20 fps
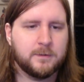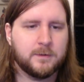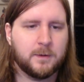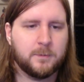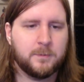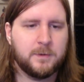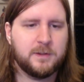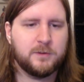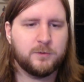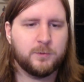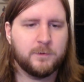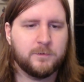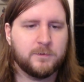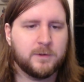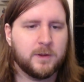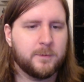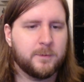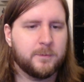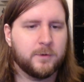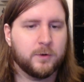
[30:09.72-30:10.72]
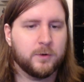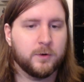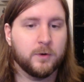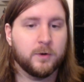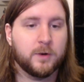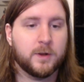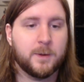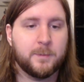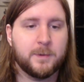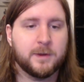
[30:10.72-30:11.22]
That means we've clump,
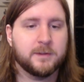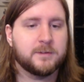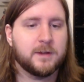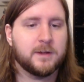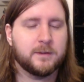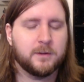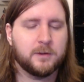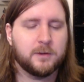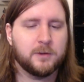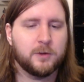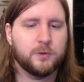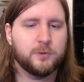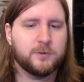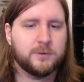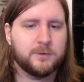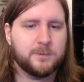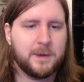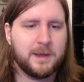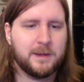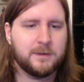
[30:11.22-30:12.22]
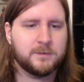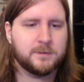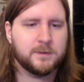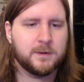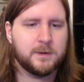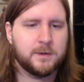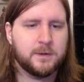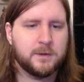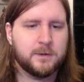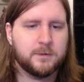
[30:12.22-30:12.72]
er, come outside the closed space,
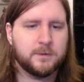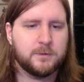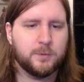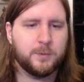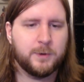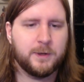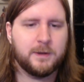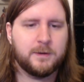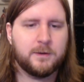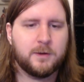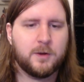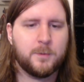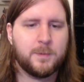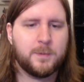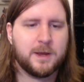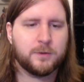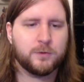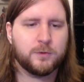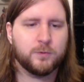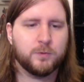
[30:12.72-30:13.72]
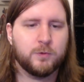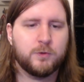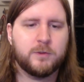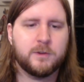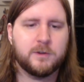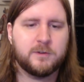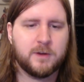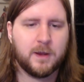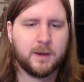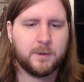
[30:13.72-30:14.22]
so we need to go back through
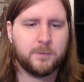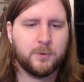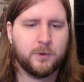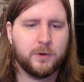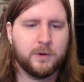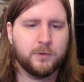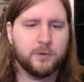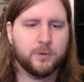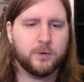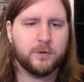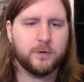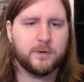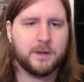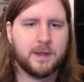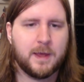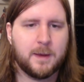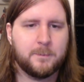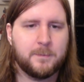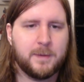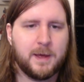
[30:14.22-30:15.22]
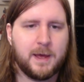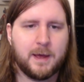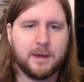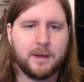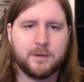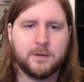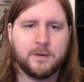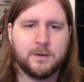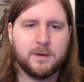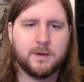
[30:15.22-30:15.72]
the checkpoint in order to get
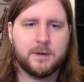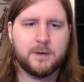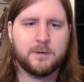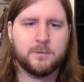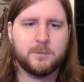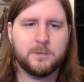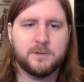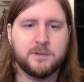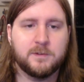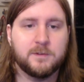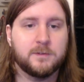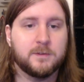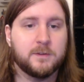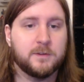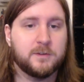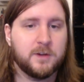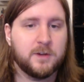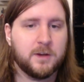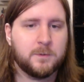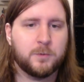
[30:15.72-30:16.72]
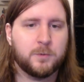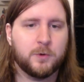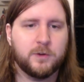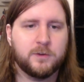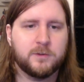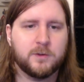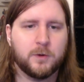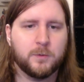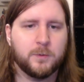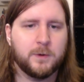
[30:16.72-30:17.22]
back. But since the
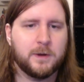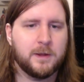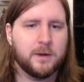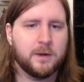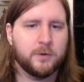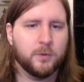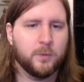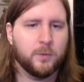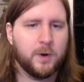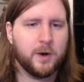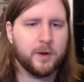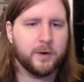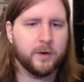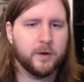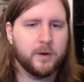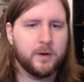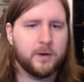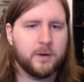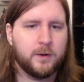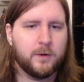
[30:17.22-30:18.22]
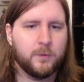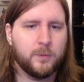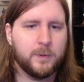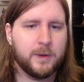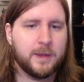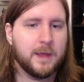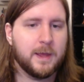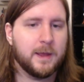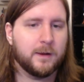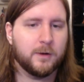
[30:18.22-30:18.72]
checkpoint's already underwater, we
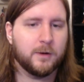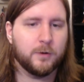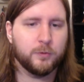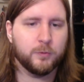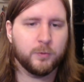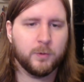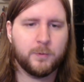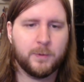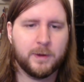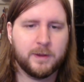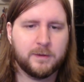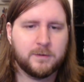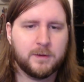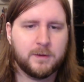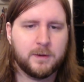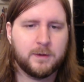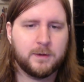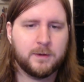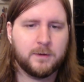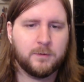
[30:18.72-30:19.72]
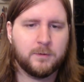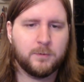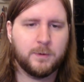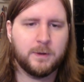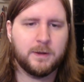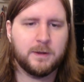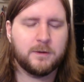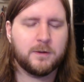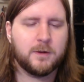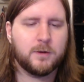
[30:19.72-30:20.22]
can't go through it.
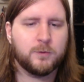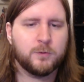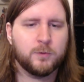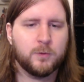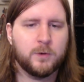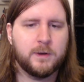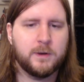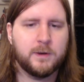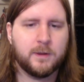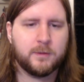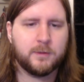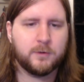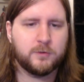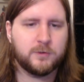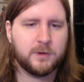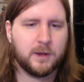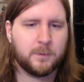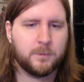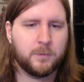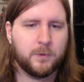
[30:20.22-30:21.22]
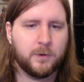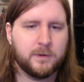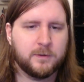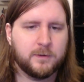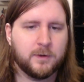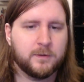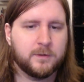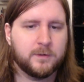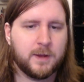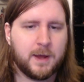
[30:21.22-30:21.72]
We need to go through another checkpoint
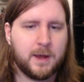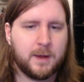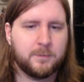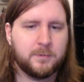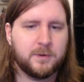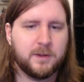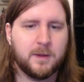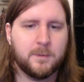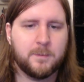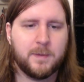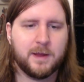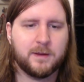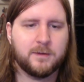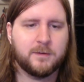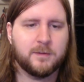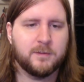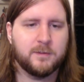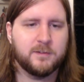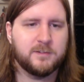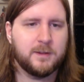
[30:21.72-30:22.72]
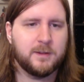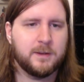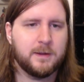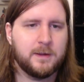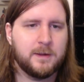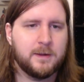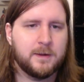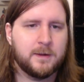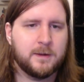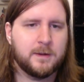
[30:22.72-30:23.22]
on top to get back to the city.